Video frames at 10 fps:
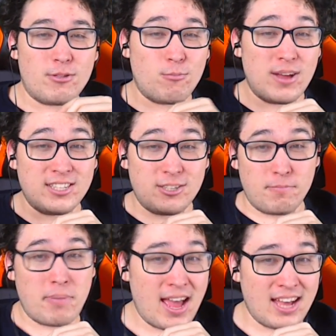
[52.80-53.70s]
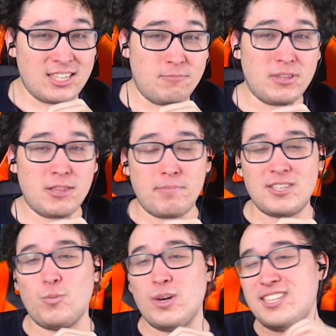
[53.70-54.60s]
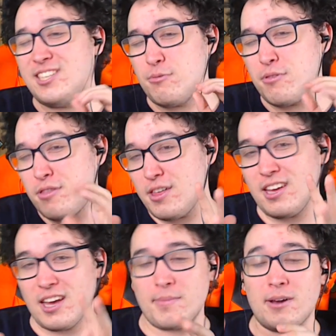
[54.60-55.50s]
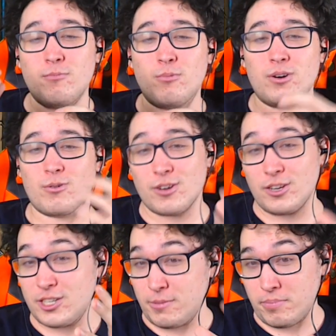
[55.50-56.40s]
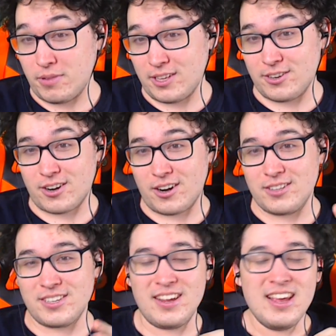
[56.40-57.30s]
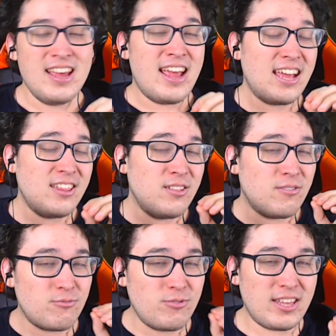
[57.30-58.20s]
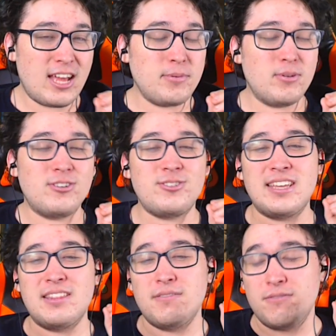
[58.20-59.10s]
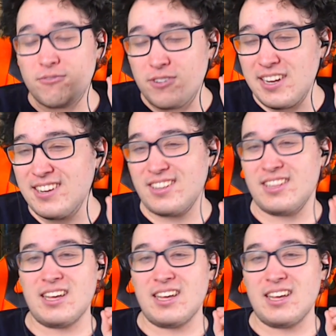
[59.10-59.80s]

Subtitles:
when to pass, but the best ways to think about what order you should be playing your cards in, and really help you understand the real